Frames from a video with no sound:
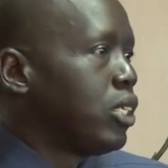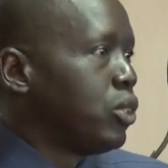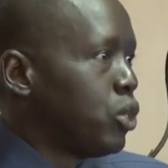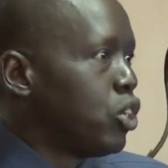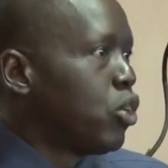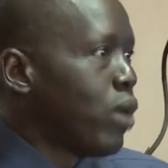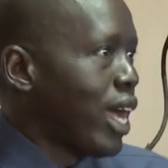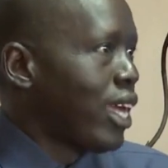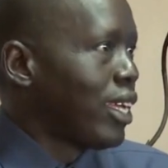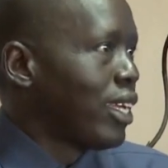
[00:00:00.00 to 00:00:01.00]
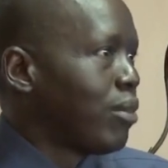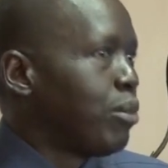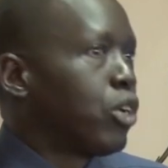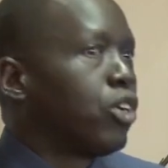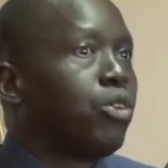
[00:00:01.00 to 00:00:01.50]
You know why?
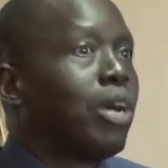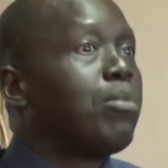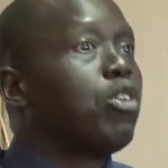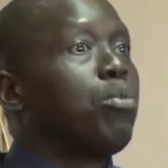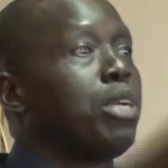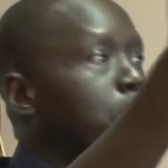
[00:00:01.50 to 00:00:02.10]
Because you have no means